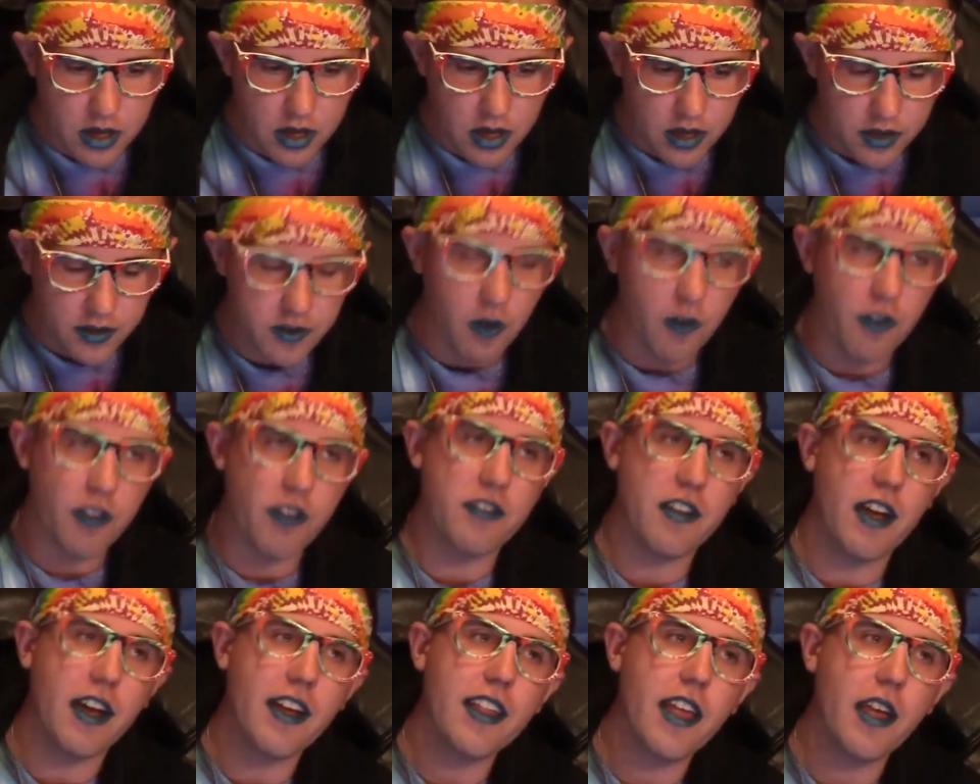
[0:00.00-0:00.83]
So, the
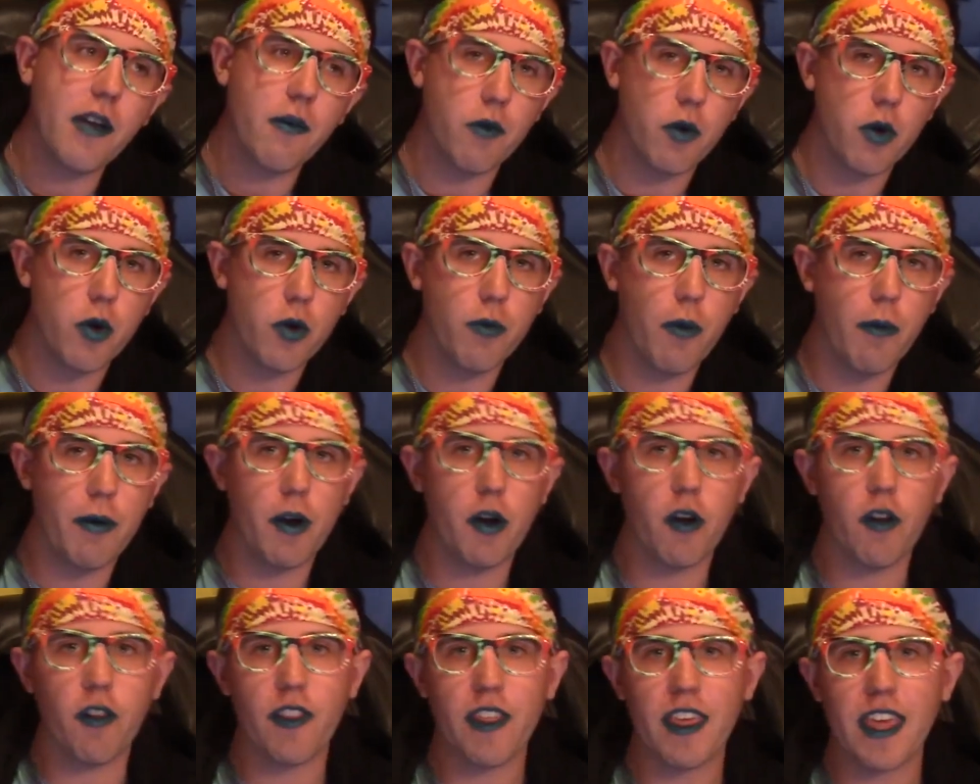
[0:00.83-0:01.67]
dinette room
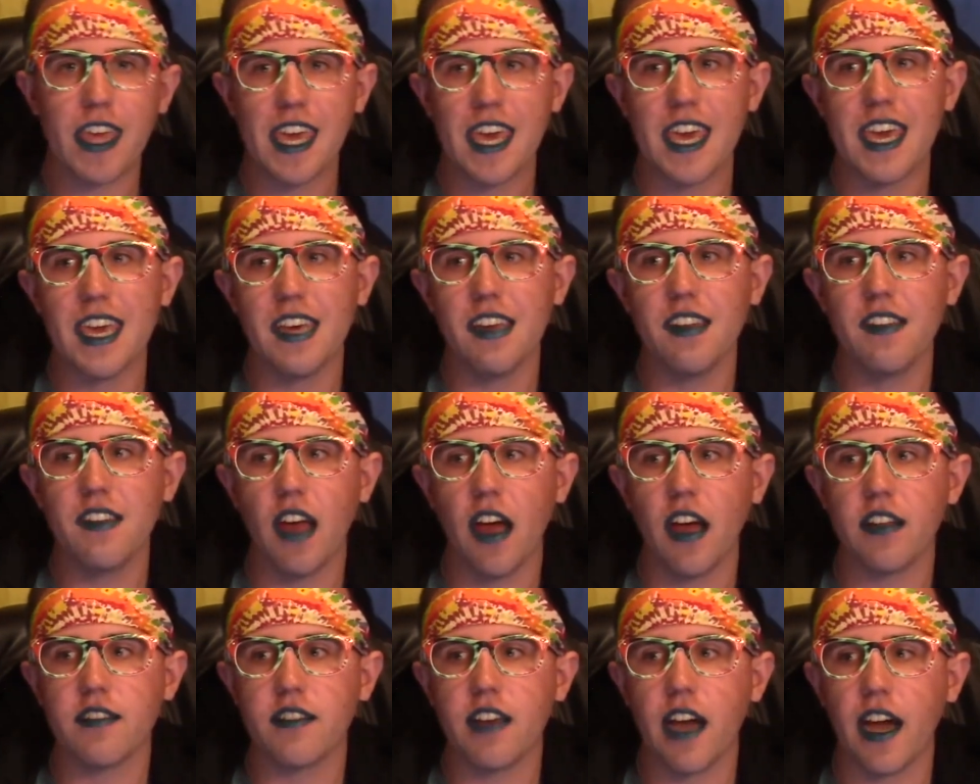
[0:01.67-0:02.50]
apparently is
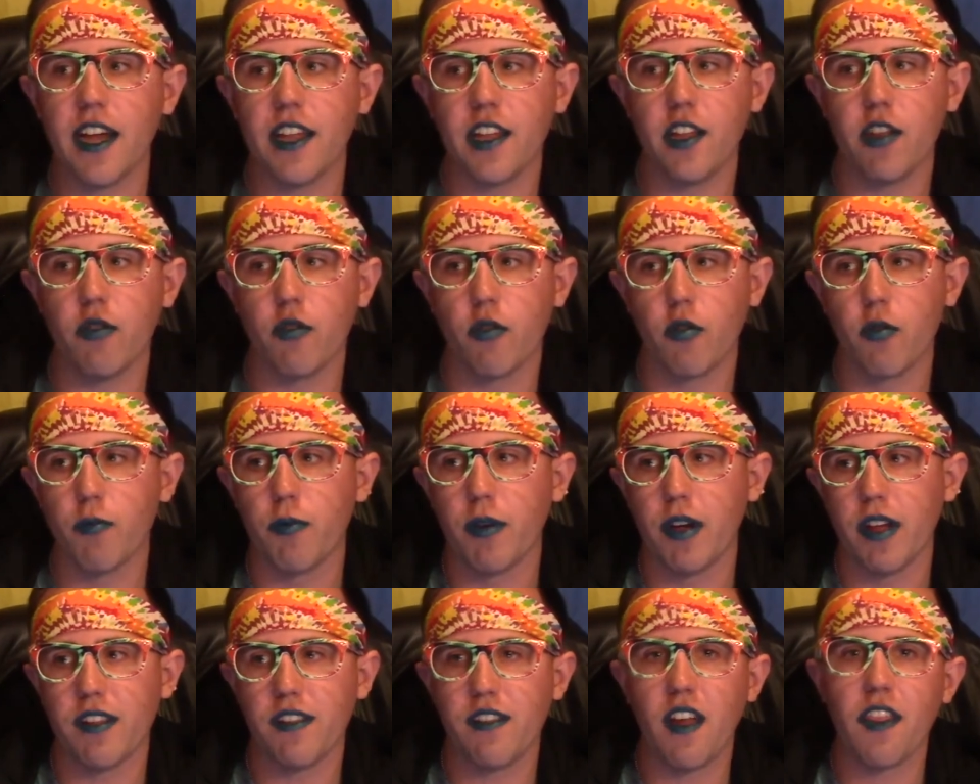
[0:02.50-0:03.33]
a dining room,
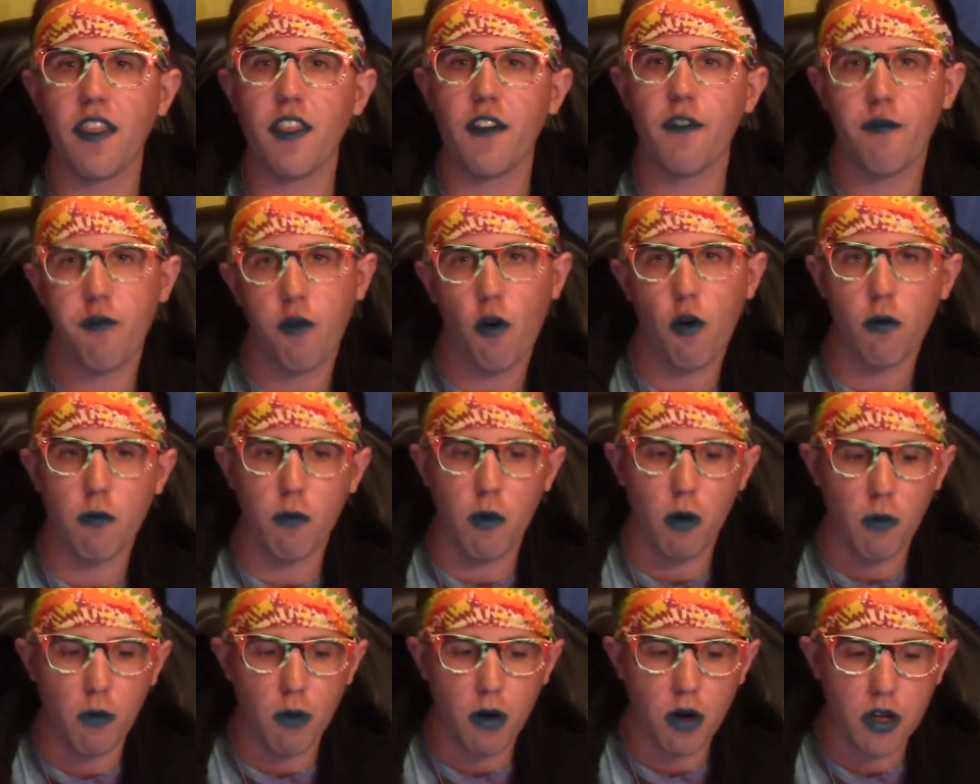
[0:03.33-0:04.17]
but it's not the
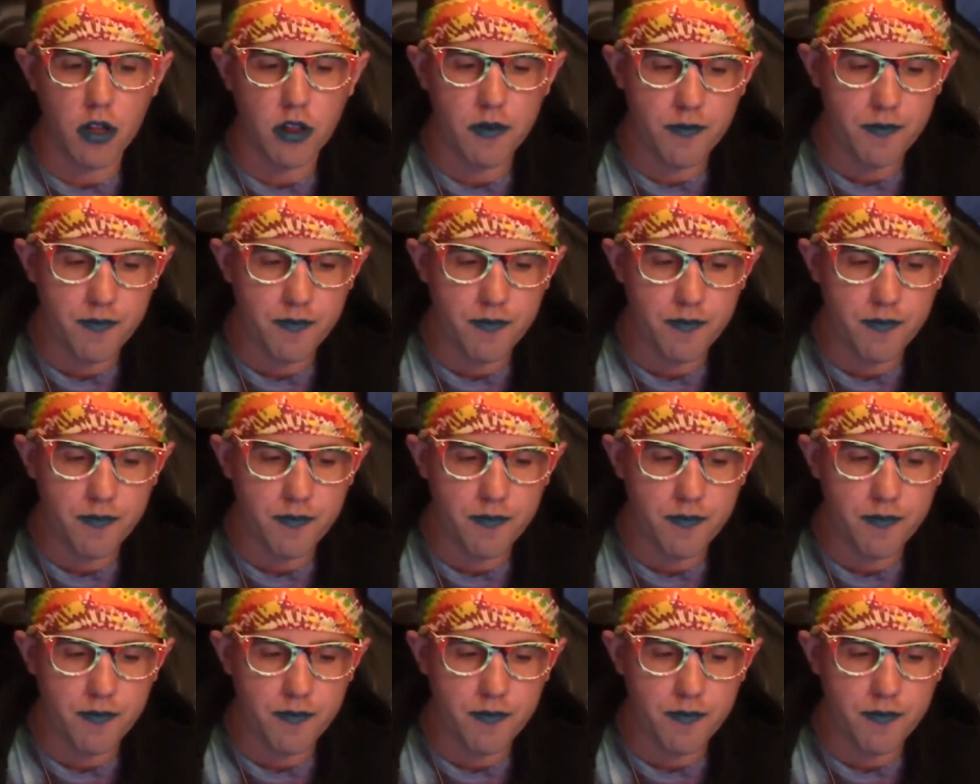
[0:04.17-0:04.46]
formal one.